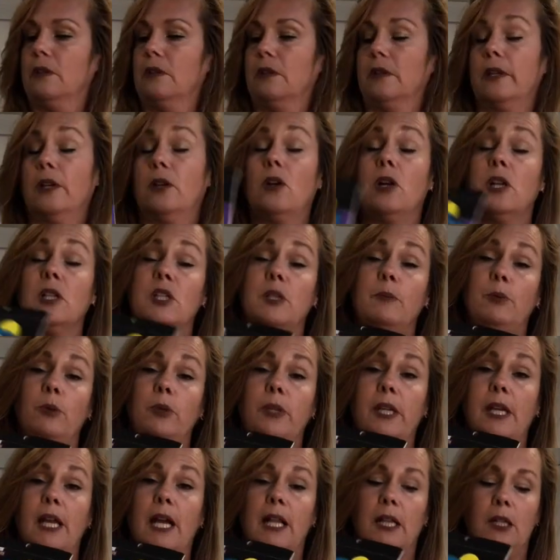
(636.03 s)
they're called
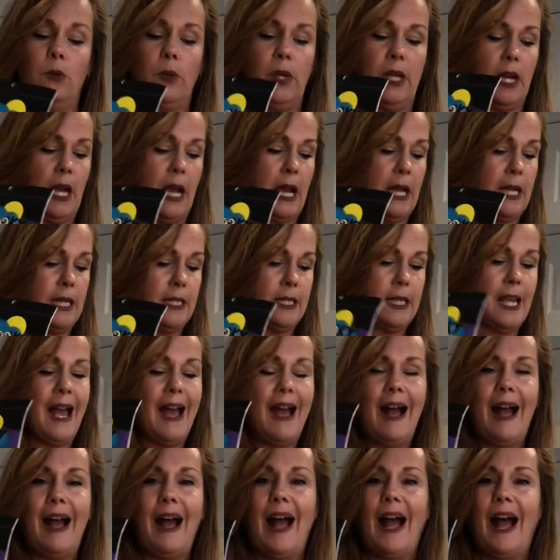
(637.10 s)
spooky Halloween eyes.
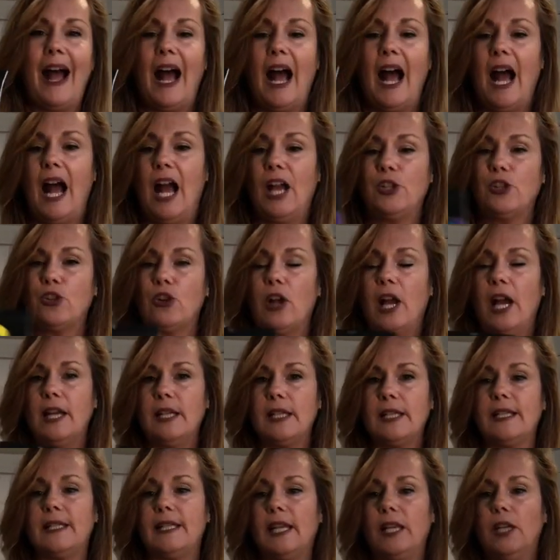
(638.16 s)
I try to
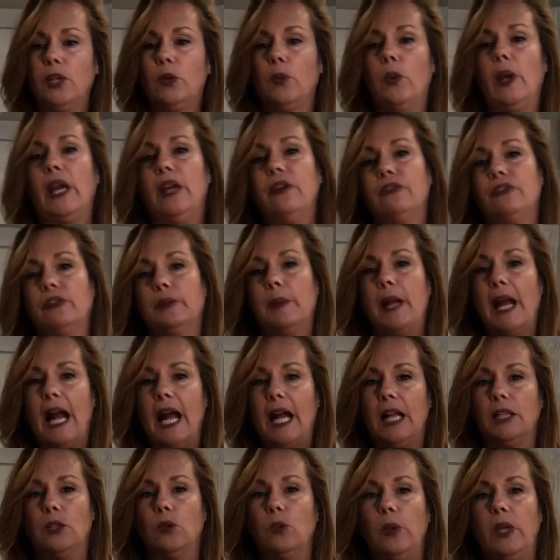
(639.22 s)
stay away from a
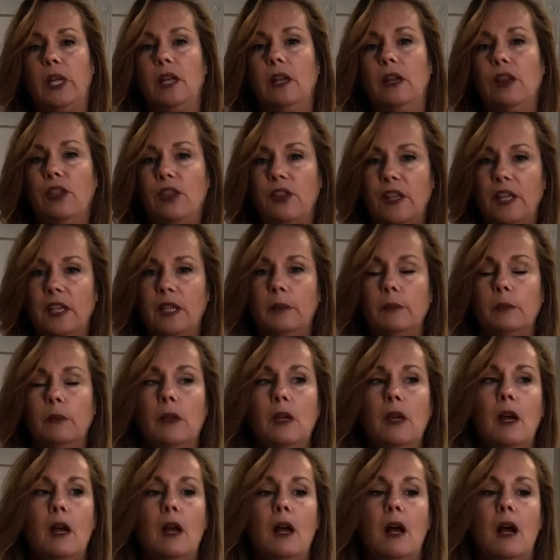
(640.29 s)
Halloween theme.
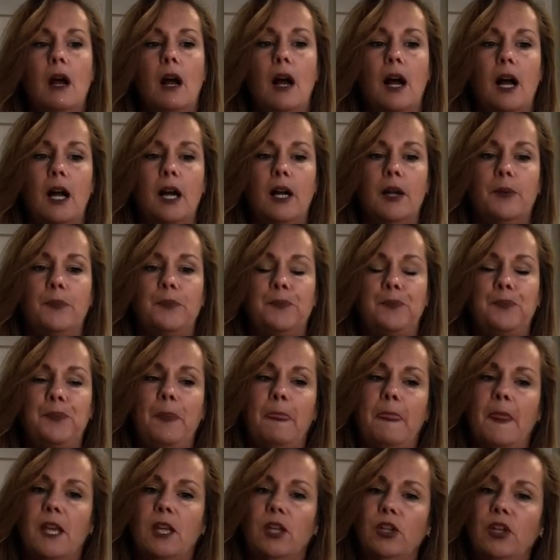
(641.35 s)

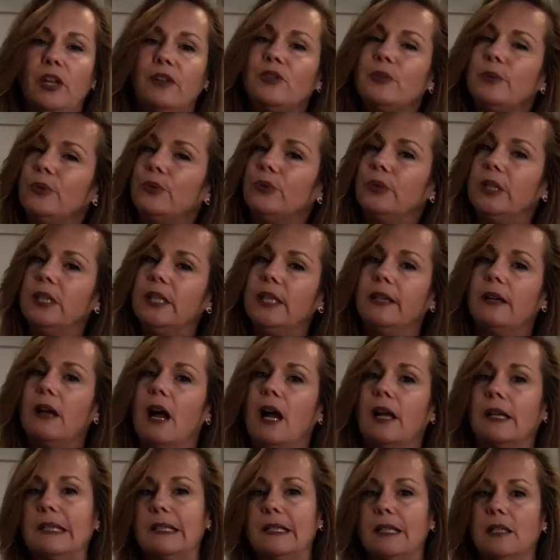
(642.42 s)
You have to be really
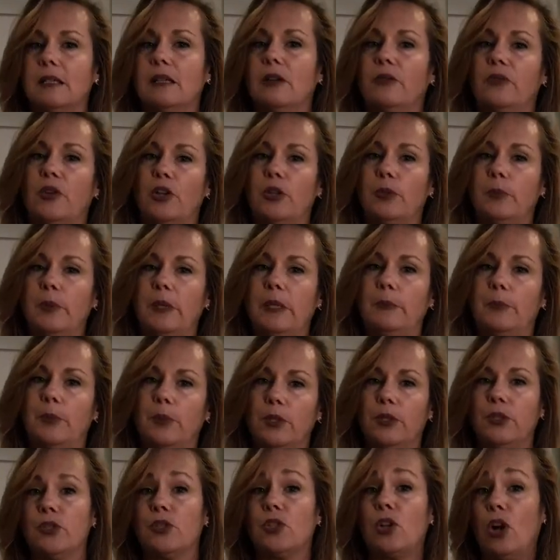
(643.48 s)
cognizant of other
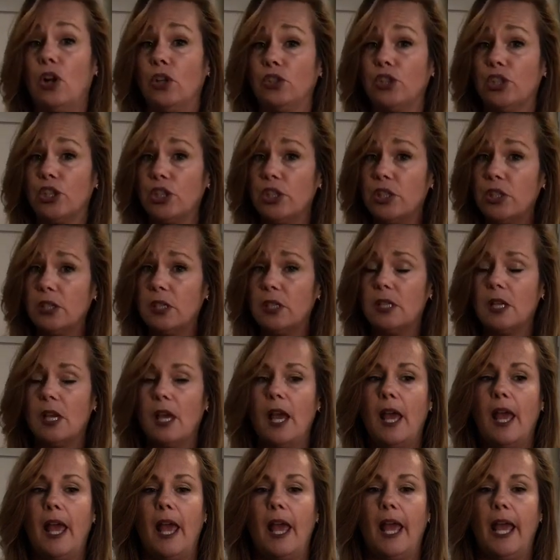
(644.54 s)
people's cultures,
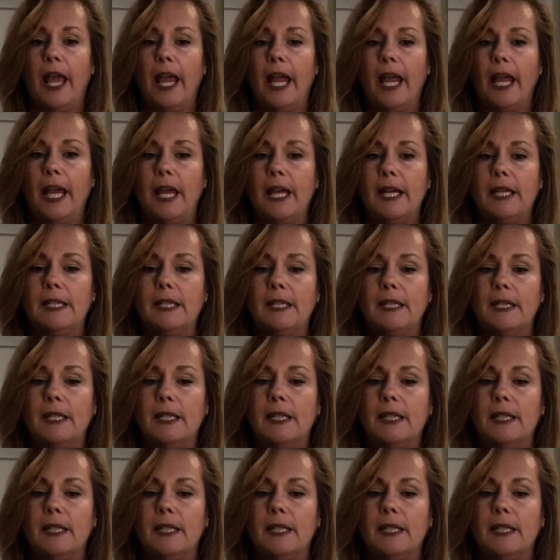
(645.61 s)
and